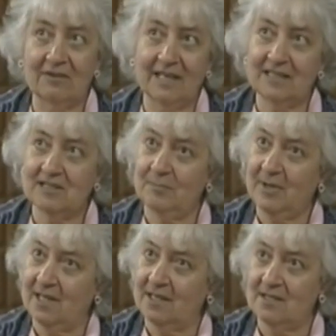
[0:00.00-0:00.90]
That
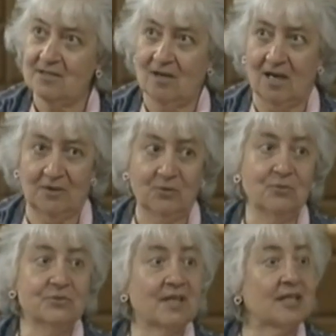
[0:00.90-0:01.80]
depends on
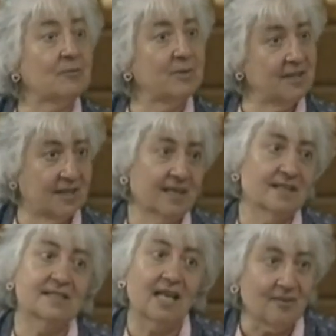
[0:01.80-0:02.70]
who's going to be there to
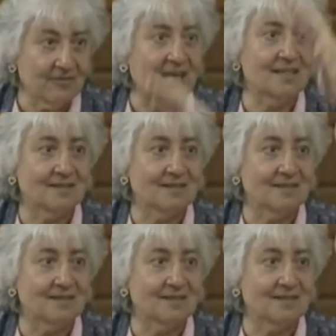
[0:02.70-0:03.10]
televise